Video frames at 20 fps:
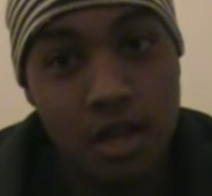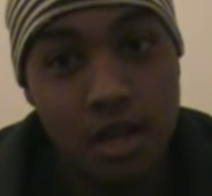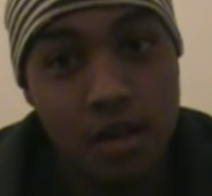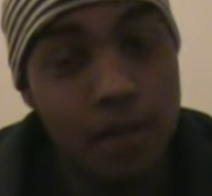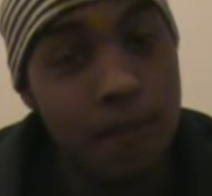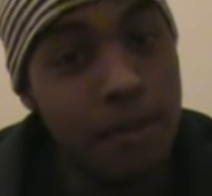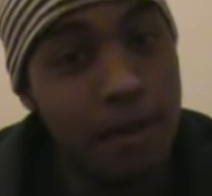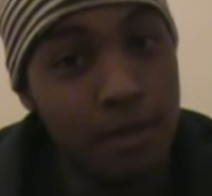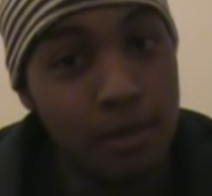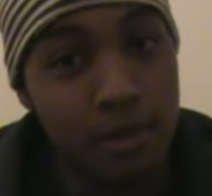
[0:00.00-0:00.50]

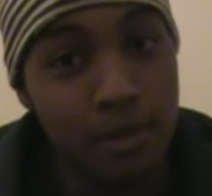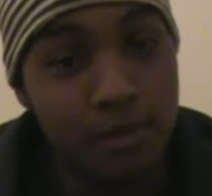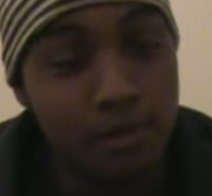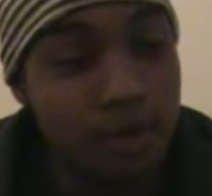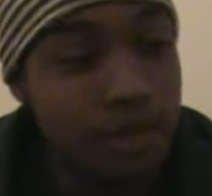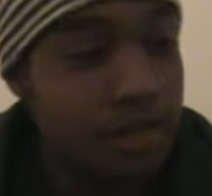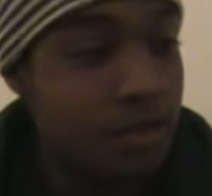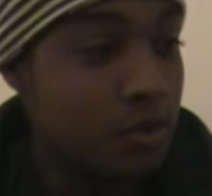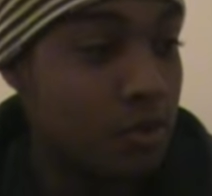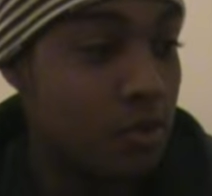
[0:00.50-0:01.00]
Maybe. It
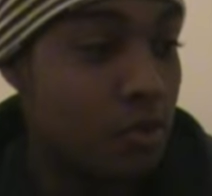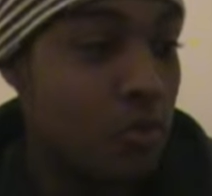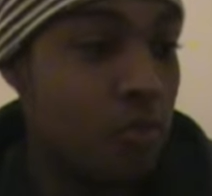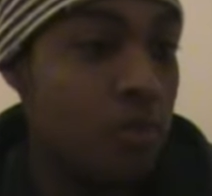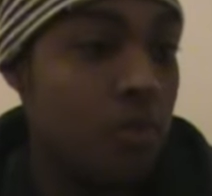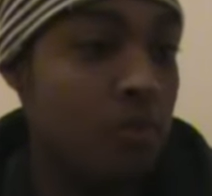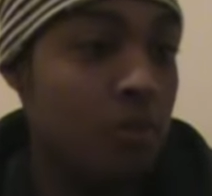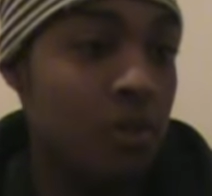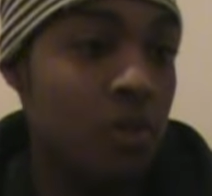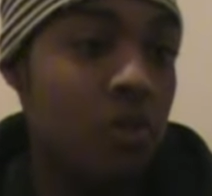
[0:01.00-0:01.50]
depends how cool
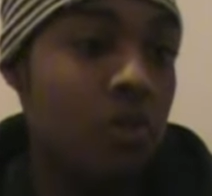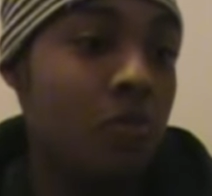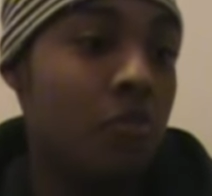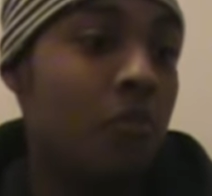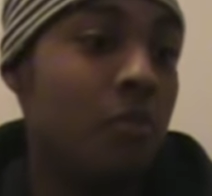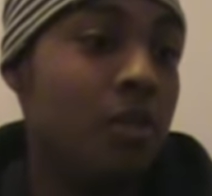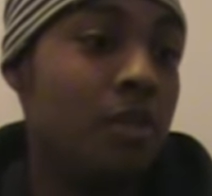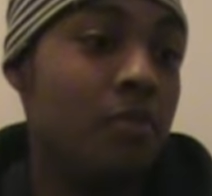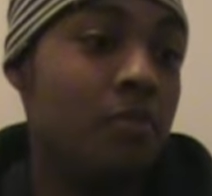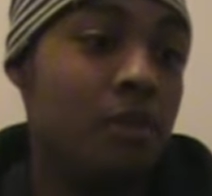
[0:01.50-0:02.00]
people you were
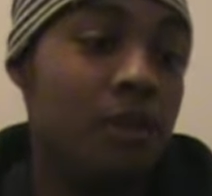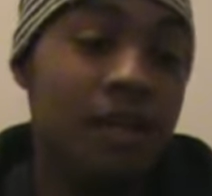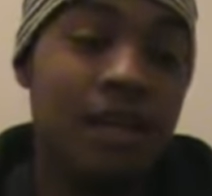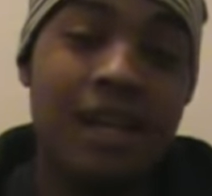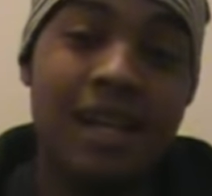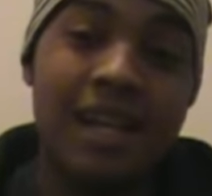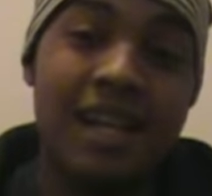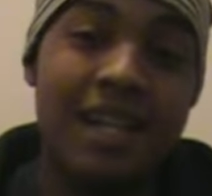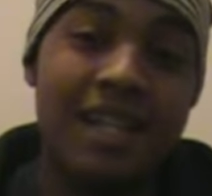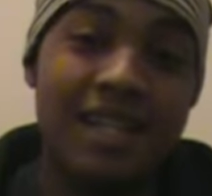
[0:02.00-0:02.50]
with, but
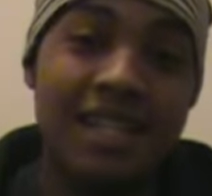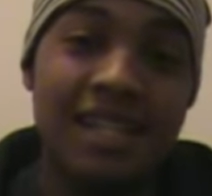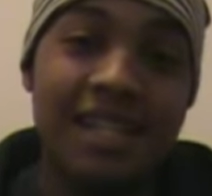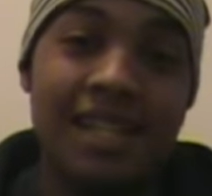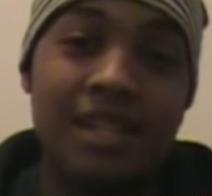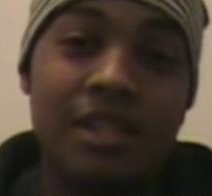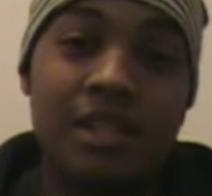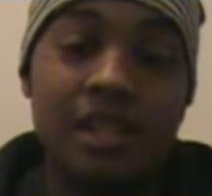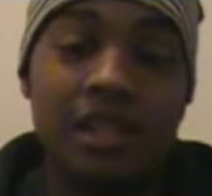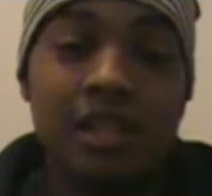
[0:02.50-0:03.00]
I highly
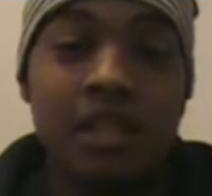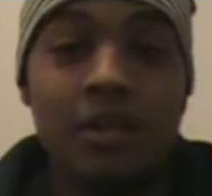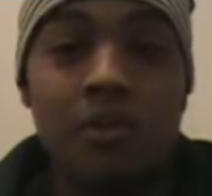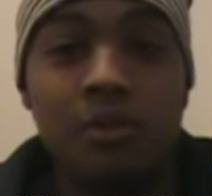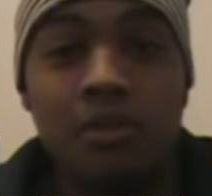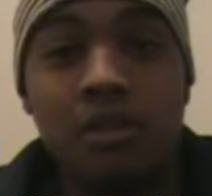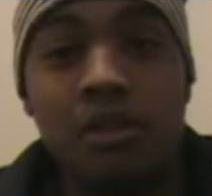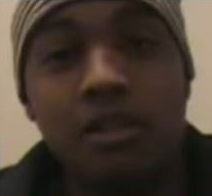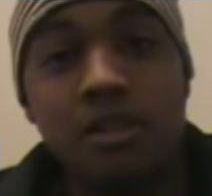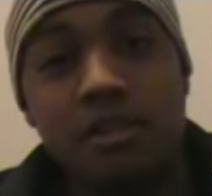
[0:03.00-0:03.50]
doubt that they
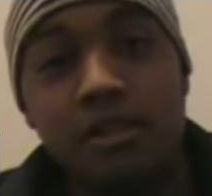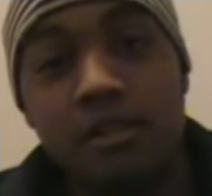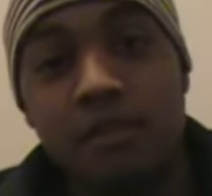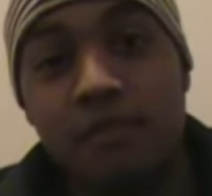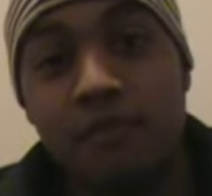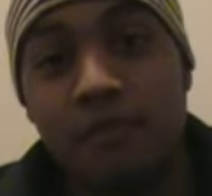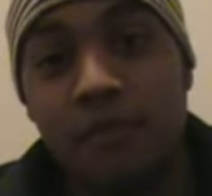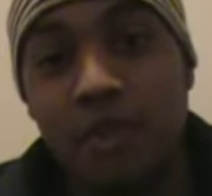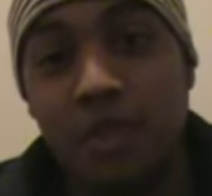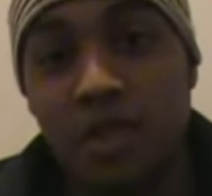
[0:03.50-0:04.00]
would
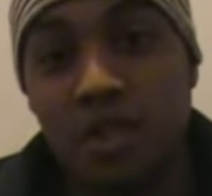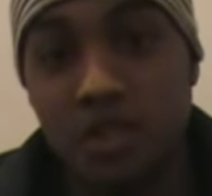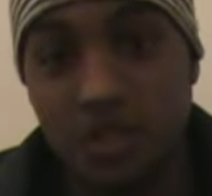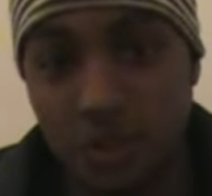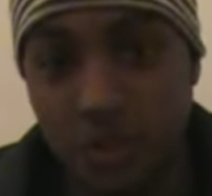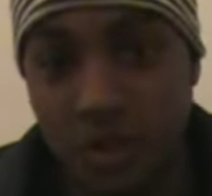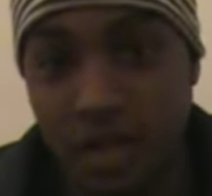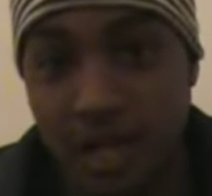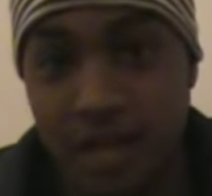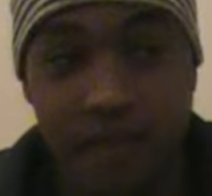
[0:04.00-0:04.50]

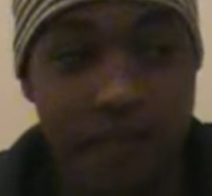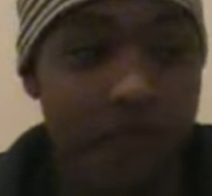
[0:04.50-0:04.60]
do that